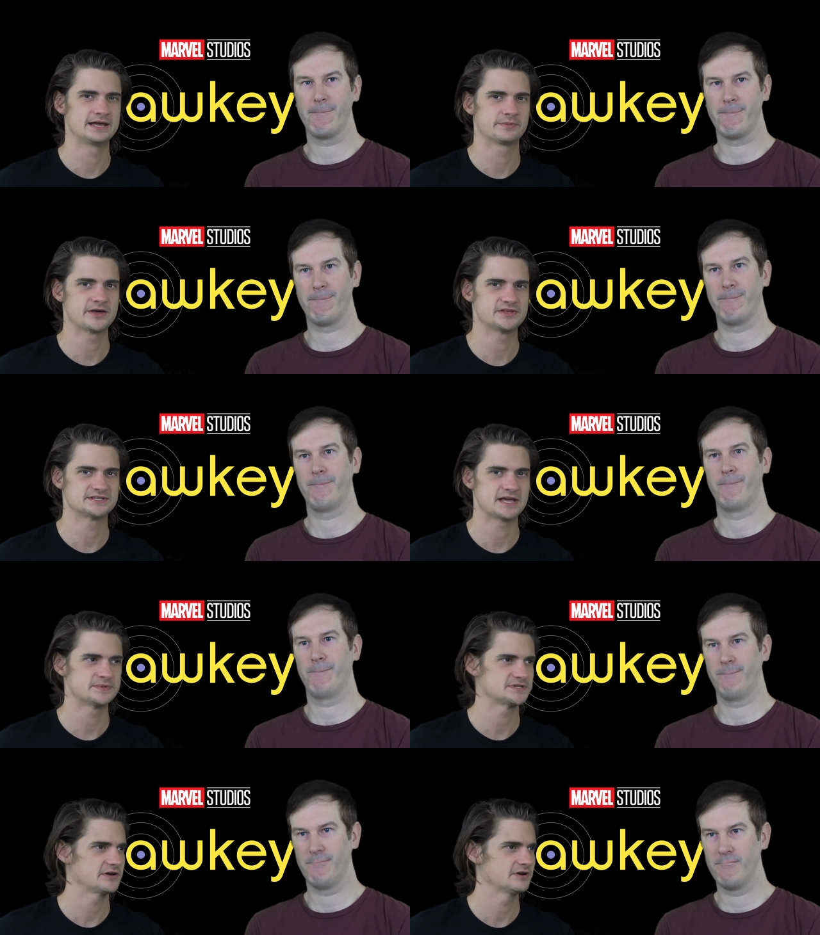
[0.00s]
Speaker 1: like about this
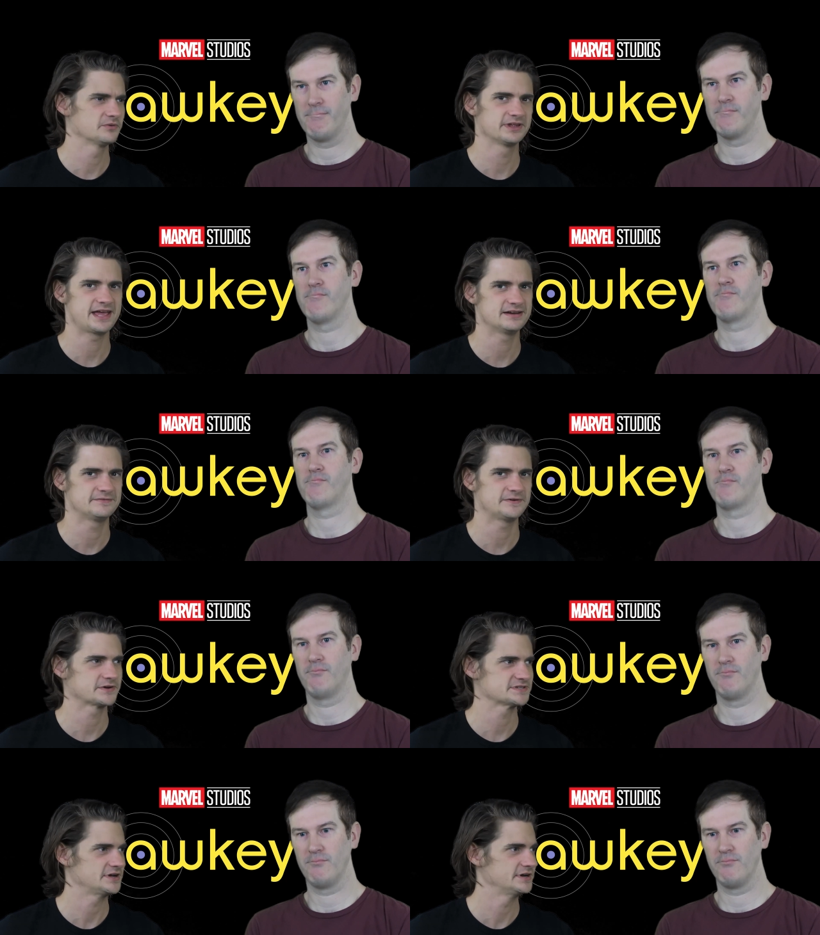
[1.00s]
episode. It really had to
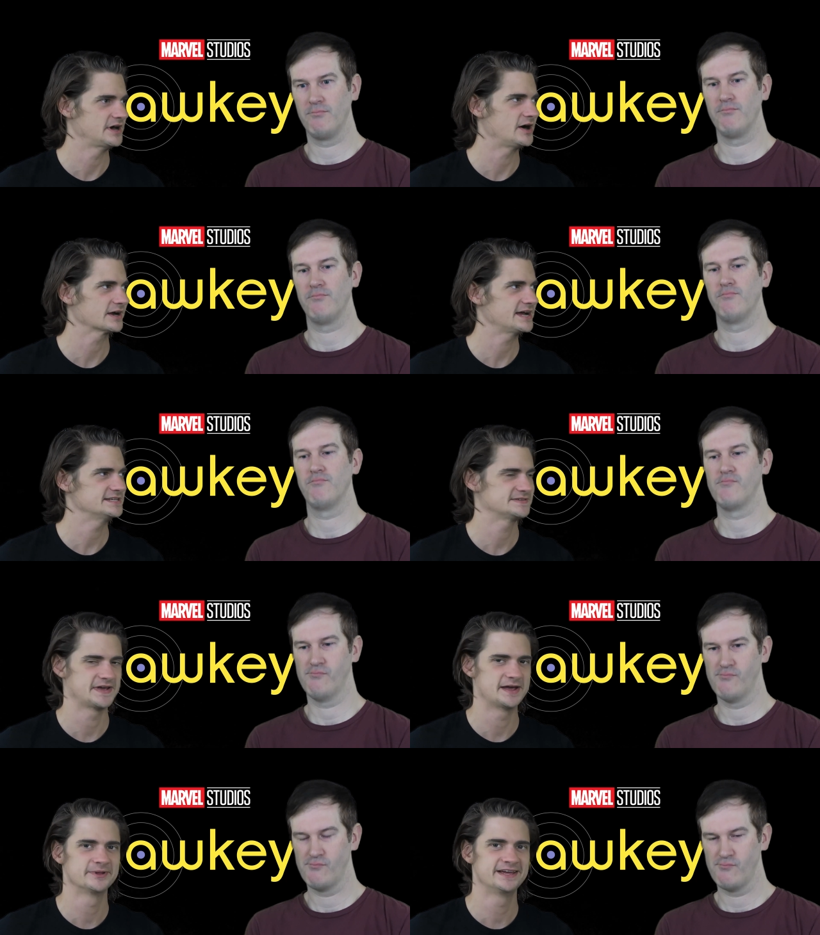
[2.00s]
focus on Hawkeye's
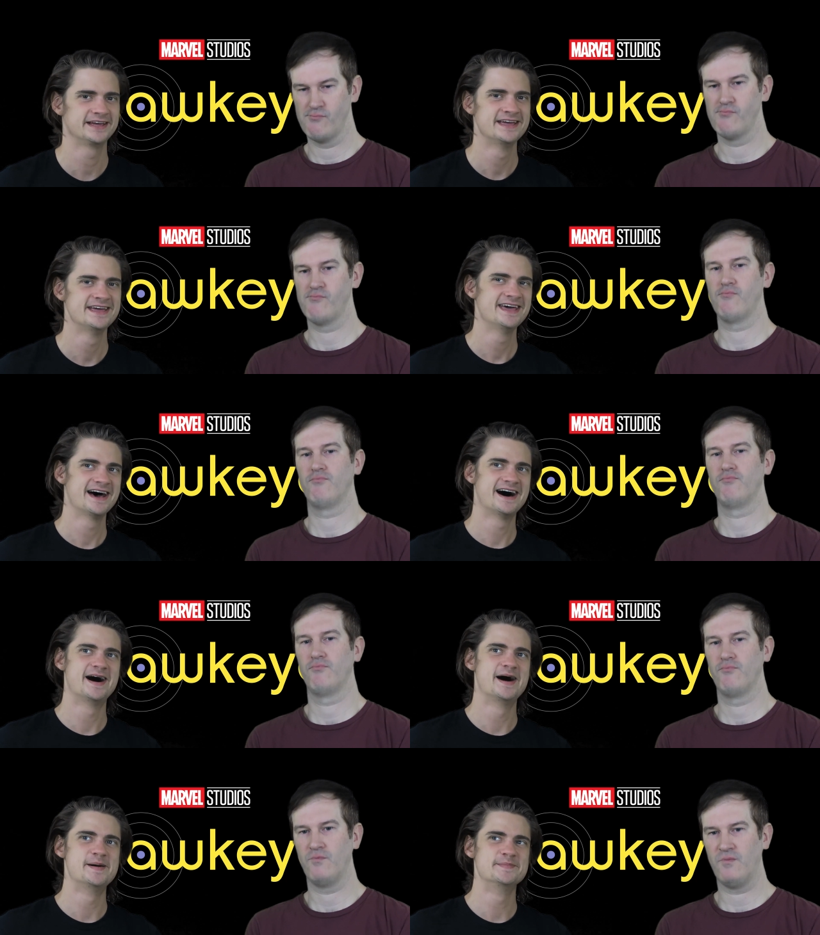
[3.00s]
family,
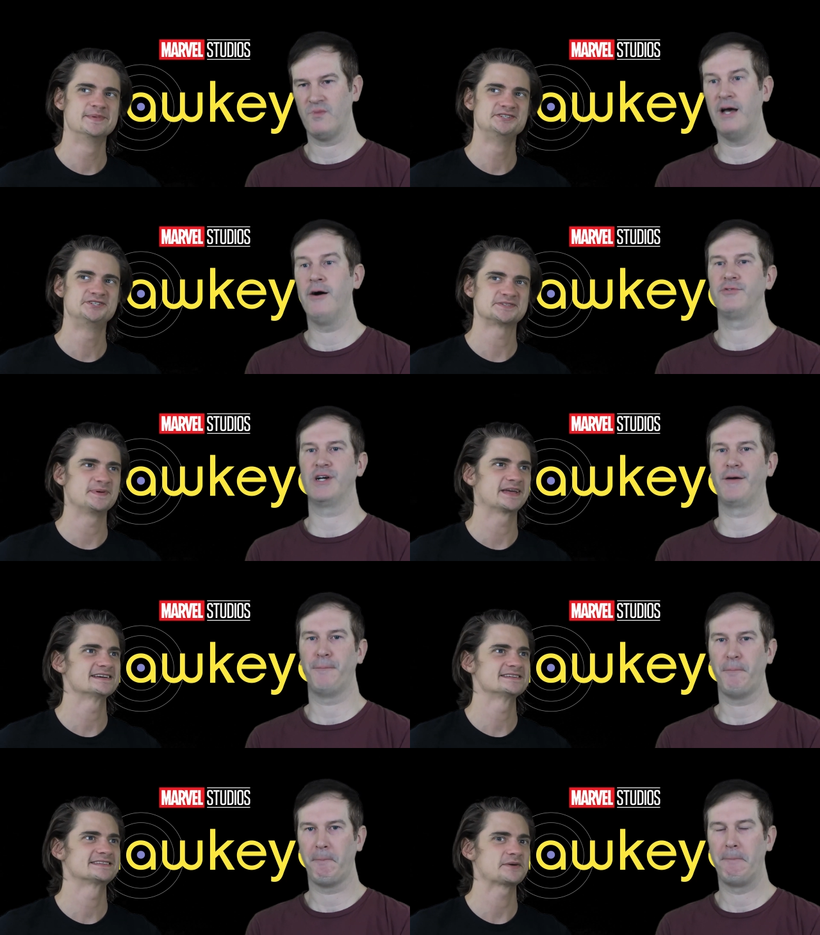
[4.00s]
um, oh, just sure.
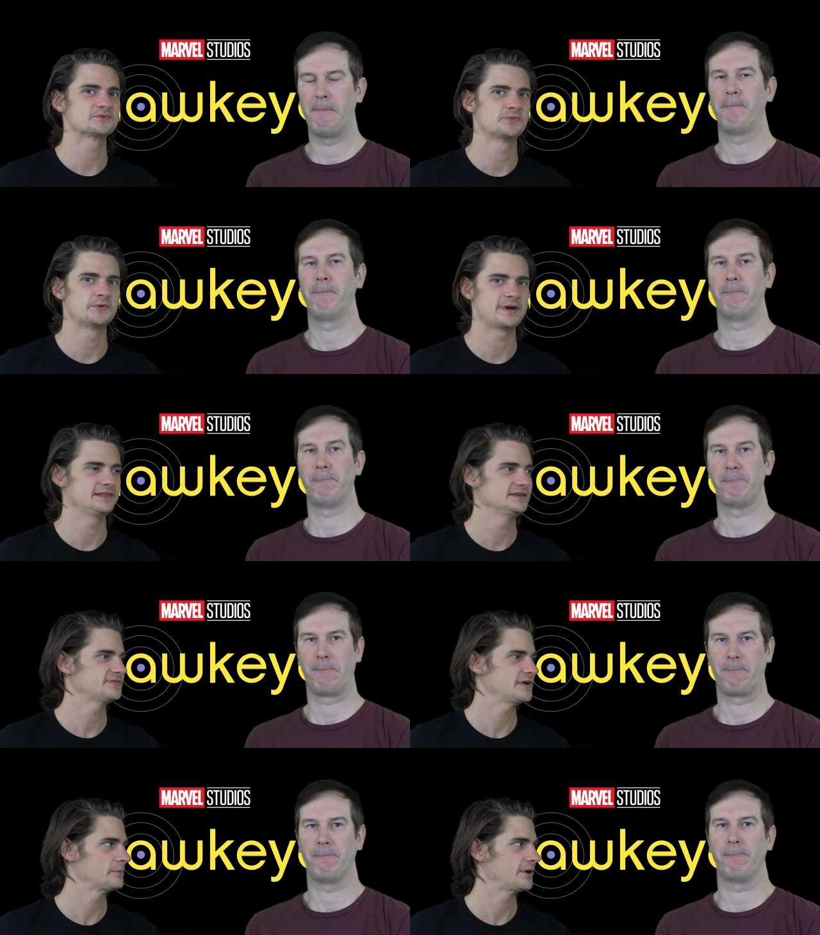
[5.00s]
because that was one of my
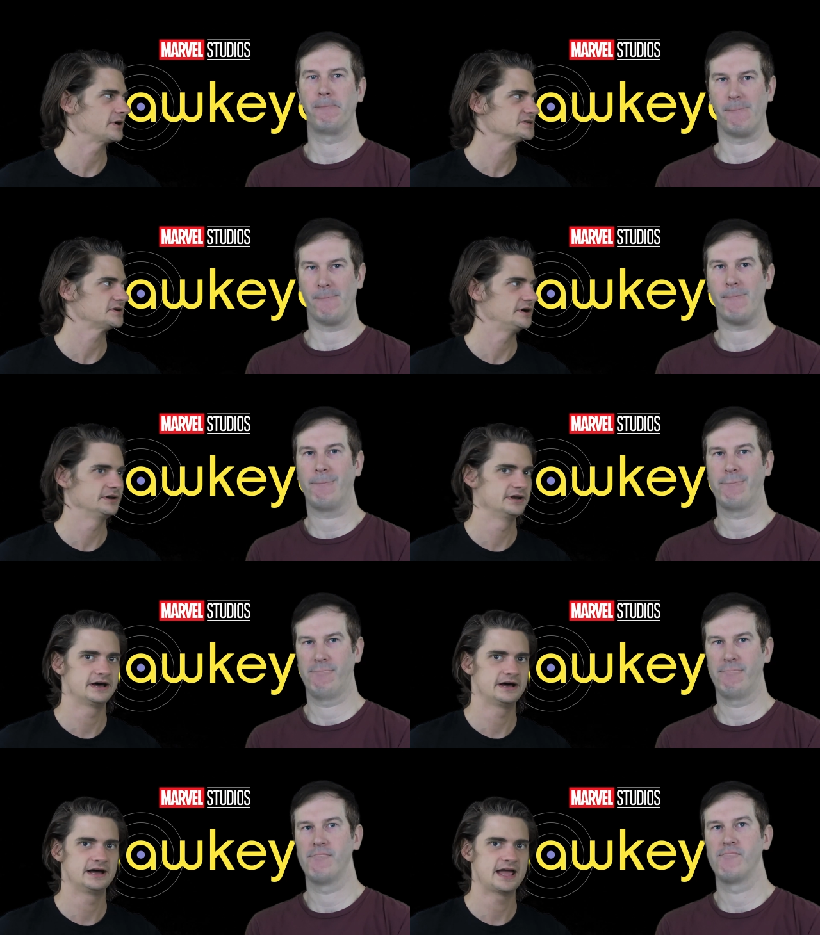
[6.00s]
least favorite parts on
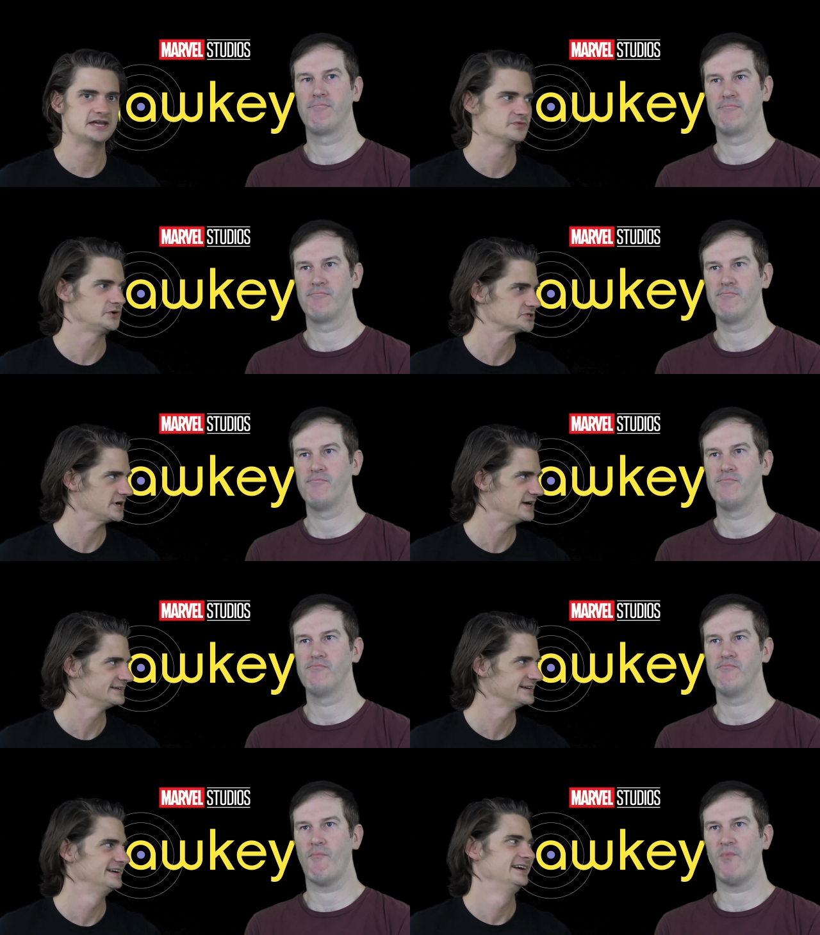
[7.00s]
uh, Age of
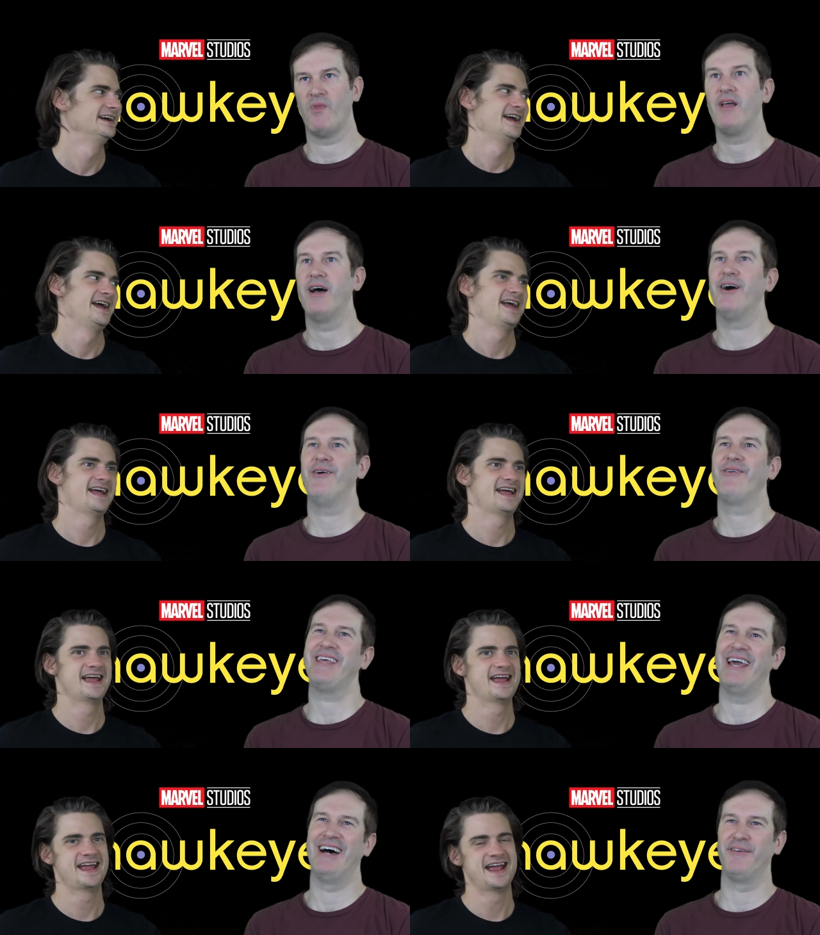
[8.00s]
Ultron. Oh
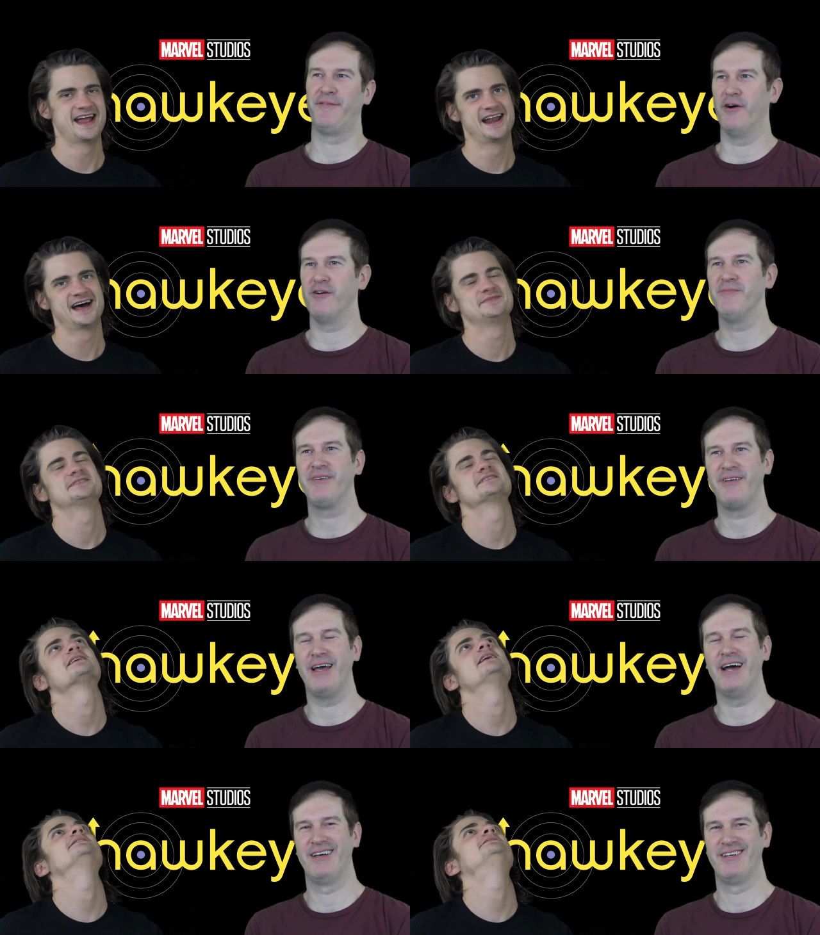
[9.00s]
yeah, and one. I'm
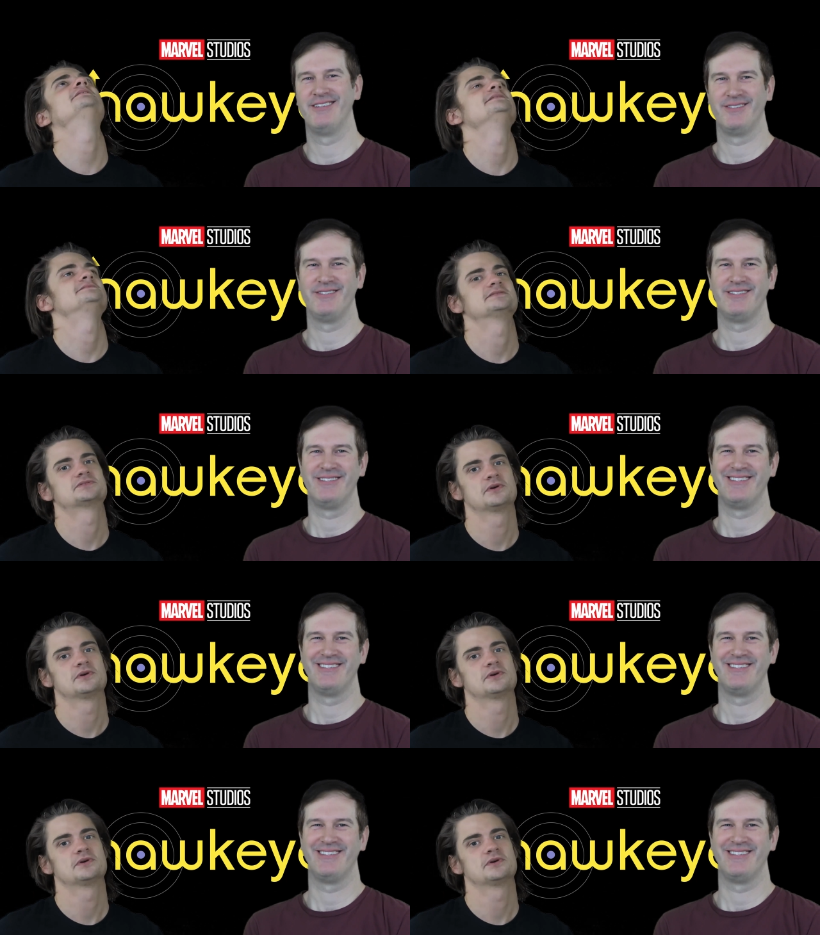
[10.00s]
just yeah. like Jesus